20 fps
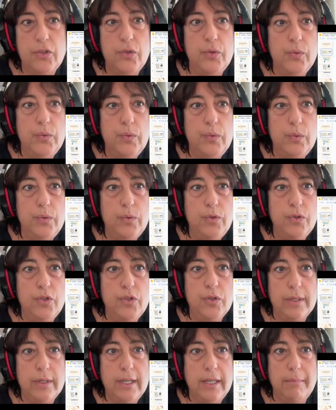to
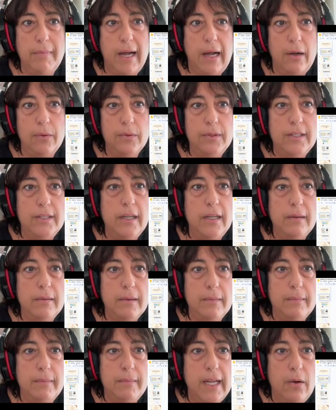talk about.
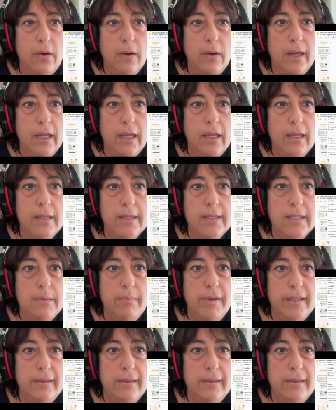Now it's